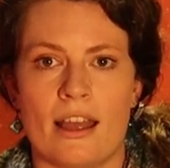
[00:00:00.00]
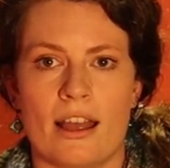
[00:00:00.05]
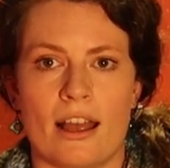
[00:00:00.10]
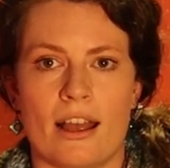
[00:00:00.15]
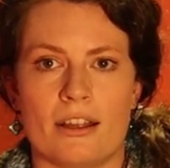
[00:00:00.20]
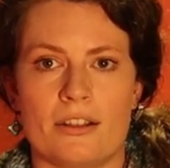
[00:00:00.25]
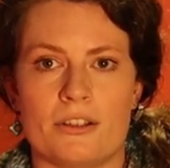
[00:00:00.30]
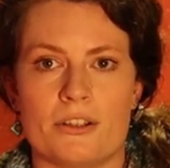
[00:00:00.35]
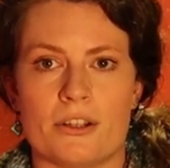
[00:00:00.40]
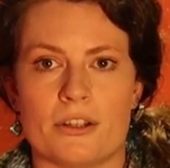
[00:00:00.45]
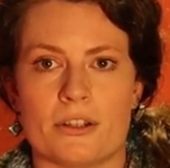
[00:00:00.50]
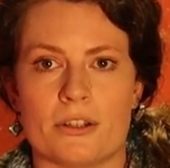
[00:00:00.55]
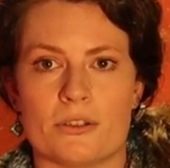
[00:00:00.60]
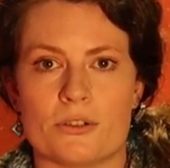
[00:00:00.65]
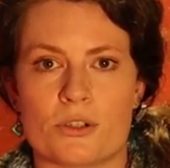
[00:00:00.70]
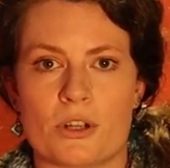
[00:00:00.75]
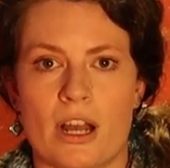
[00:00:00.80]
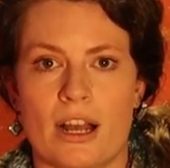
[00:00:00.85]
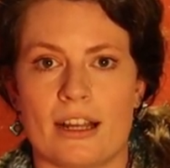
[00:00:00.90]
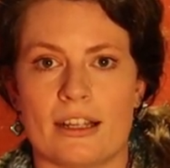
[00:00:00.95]
under
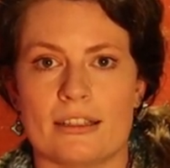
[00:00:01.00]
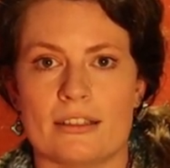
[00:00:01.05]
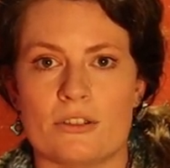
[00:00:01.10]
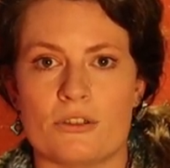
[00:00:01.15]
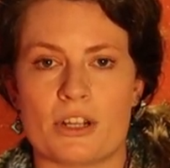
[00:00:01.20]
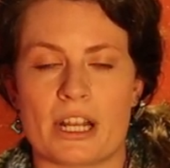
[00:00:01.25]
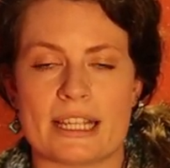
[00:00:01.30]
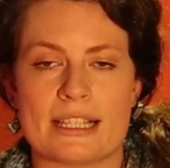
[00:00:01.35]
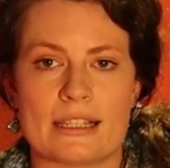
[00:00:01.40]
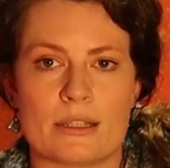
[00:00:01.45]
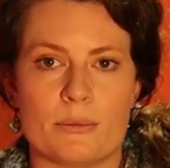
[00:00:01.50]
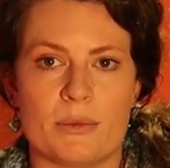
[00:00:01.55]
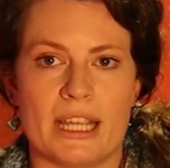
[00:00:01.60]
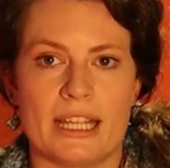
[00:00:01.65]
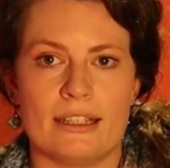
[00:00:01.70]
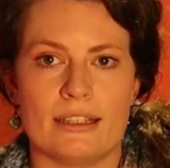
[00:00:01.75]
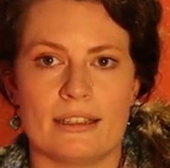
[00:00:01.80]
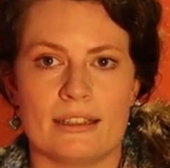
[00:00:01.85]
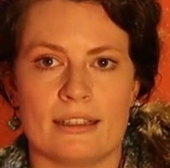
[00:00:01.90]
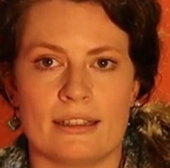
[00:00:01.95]
John
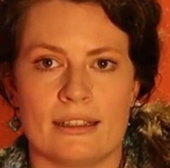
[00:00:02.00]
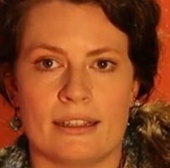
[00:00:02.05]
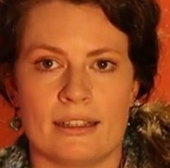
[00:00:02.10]
Jessamine.